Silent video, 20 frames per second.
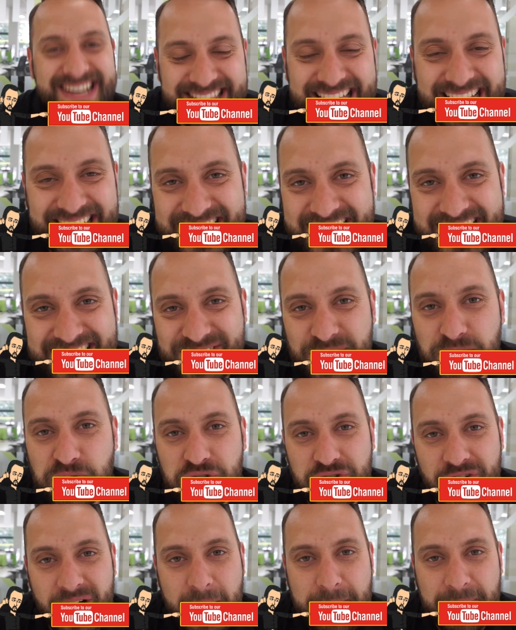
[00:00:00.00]
that there
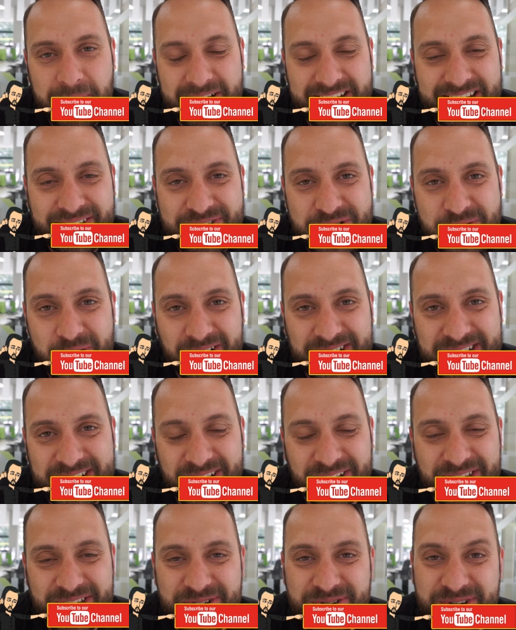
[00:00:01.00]
subscribe button if you're watching
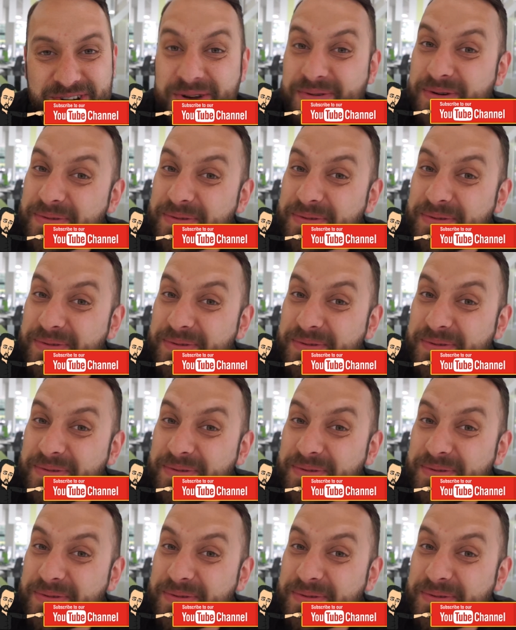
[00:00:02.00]
on YouTube.